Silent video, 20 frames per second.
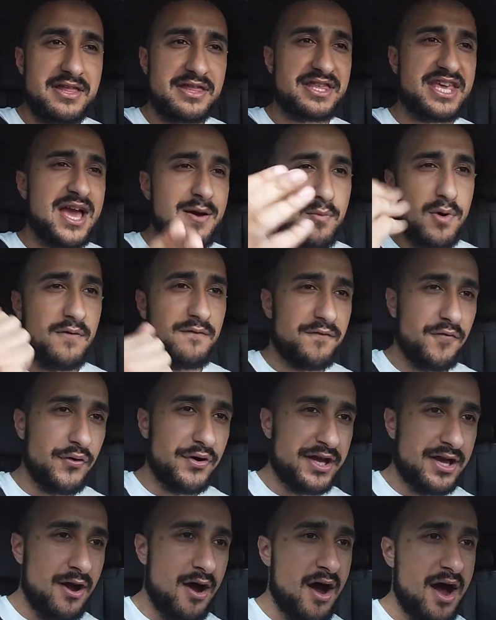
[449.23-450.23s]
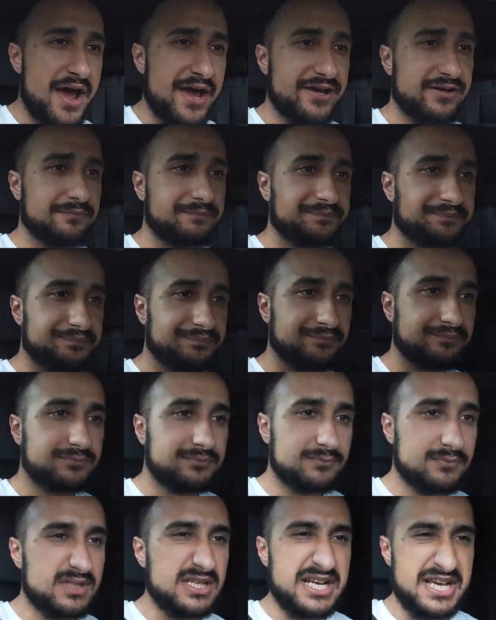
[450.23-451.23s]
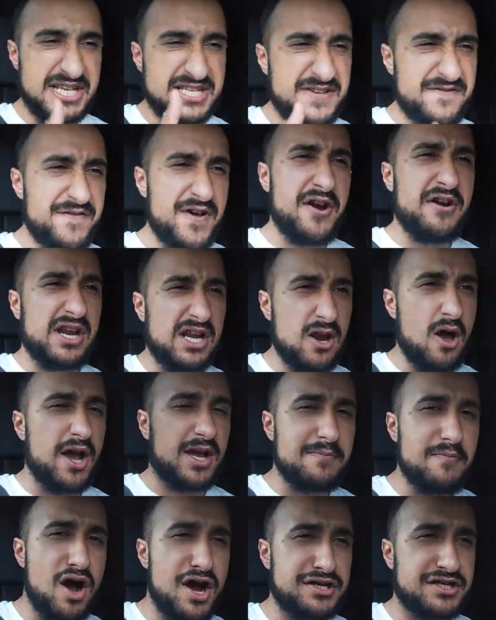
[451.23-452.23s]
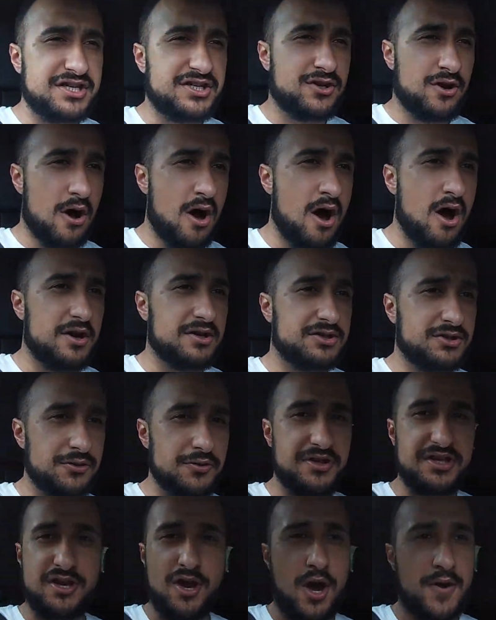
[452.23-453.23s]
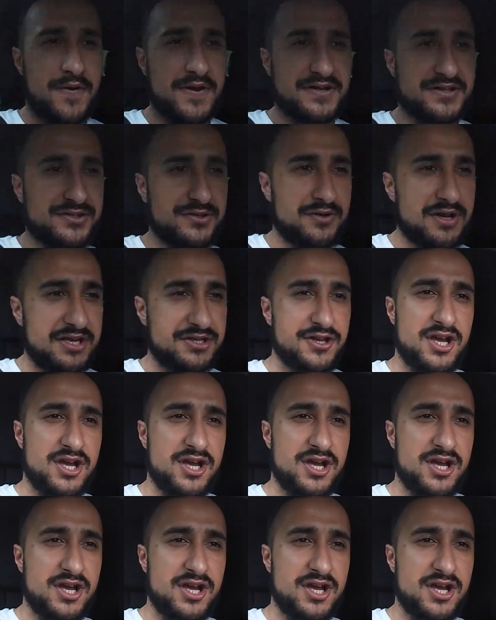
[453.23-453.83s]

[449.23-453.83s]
The M140i is a very like-minded car to the RS3.